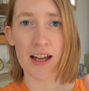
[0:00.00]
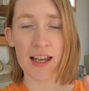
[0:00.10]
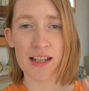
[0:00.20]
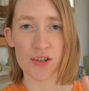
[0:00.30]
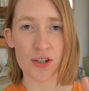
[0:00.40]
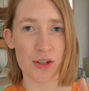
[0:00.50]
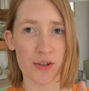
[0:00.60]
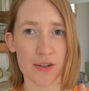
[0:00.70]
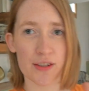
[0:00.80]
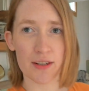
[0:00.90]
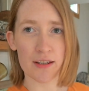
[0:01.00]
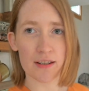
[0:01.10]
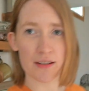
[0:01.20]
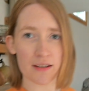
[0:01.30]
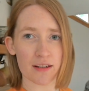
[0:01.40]
Excuse
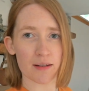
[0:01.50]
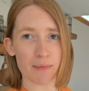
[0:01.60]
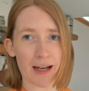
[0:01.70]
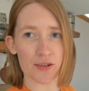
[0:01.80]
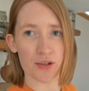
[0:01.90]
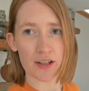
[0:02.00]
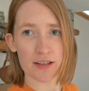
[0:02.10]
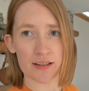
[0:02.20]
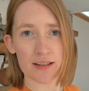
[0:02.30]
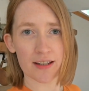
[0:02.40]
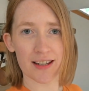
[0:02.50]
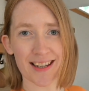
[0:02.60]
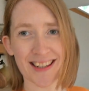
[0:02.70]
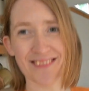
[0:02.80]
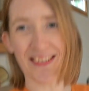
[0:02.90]
the mattress
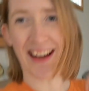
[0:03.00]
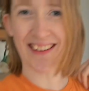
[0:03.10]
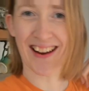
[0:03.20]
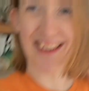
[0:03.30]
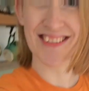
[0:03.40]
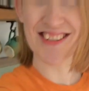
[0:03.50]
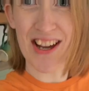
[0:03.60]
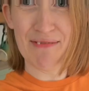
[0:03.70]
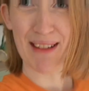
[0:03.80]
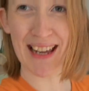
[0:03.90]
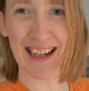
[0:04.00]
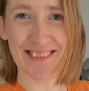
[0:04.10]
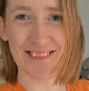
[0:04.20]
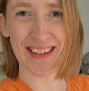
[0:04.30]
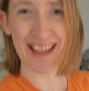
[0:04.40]
in the background and my
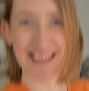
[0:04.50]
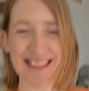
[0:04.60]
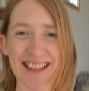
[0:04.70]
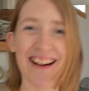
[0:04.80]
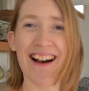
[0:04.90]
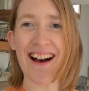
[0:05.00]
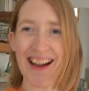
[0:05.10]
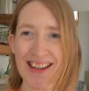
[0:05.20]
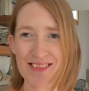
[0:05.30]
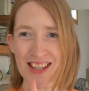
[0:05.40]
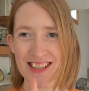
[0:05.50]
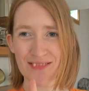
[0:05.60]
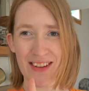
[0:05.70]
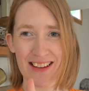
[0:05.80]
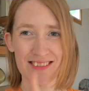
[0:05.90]
outfit. I am just
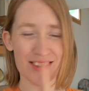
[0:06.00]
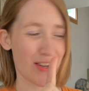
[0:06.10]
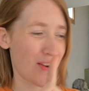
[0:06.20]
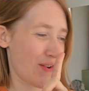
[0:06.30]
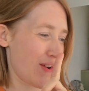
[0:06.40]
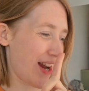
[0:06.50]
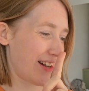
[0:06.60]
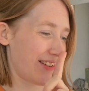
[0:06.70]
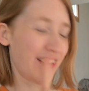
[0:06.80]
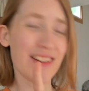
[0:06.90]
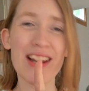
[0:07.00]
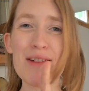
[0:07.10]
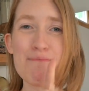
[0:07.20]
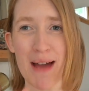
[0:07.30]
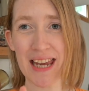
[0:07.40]
about to crack on
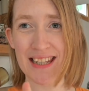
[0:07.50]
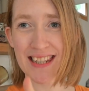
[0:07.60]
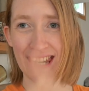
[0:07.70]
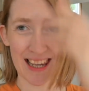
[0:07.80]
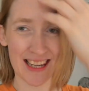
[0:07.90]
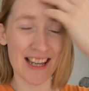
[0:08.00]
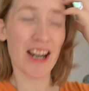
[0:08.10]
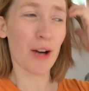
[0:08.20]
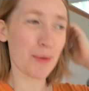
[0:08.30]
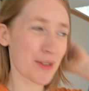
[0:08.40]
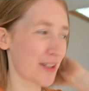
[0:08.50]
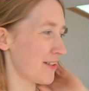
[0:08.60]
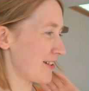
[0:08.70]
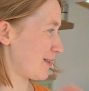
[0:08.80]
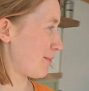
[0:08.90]
painting. I was going to do
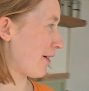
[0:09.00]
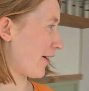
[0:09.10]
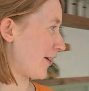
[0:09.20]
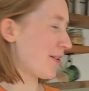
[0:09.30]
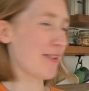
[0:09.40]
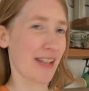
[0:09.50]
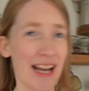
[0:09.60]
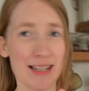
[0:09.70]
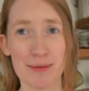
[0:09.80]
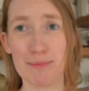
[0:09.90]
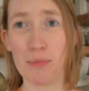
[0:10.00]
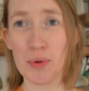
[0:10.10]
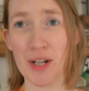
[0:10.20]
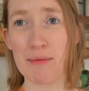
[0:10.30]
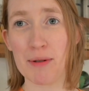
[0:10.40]
this tomorrow because I had some more
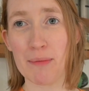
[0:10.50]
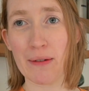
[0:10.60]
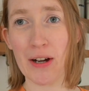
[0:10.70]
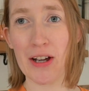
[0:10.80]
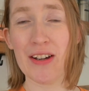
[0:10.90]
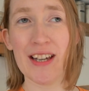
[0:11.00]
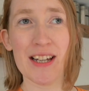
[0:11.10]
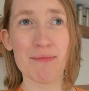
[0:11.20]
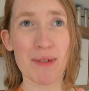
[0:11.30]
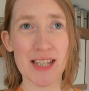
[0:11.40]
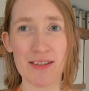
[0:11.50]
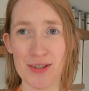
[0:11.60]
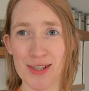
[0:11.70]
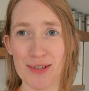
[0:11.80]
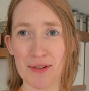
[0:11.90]
time tomorrow, but Terry's
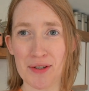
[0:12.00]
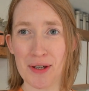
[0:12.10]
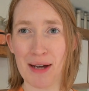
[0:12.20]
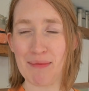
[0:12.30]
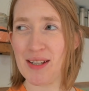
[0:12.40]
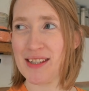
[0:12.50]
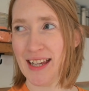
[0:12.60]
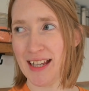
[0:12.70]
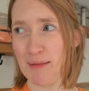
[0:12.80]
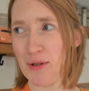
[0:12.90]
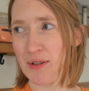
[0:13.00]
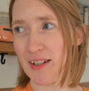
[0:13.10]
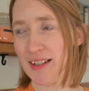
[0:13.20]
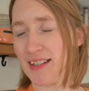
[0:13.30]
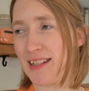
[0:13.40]
just finished the cupboards and I'm too
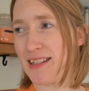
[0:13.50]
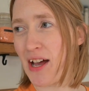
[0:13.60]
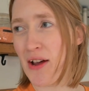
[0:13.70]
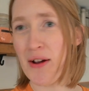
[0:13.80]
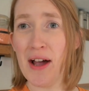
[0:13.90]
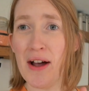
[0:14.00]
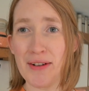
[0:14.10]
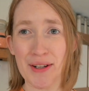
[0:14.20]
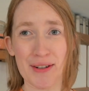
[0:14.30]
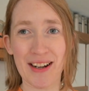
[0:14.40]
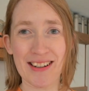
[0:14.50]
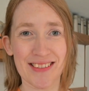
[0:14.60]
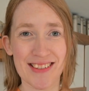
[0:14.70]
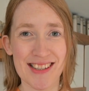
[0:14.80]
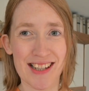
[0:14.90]
excited, so we're going to crack
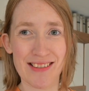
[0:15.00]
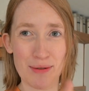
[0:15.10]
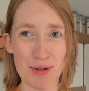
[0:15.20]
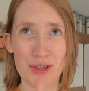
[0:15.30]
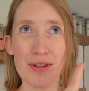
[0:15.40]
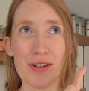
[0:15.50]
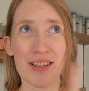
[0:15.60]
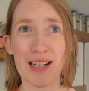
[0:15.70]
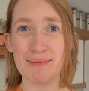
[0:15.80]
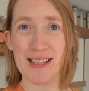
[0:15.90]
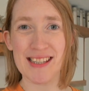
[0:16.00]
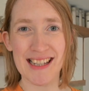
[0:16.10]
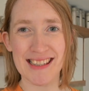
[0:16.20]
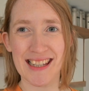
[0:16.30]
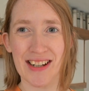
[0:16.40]
on. So I will show you the cupboards
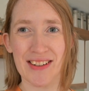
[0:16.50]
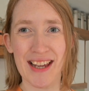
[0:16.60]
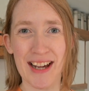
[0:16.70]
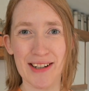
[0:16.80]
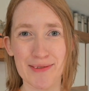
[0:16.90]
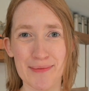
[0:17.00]
as they are now.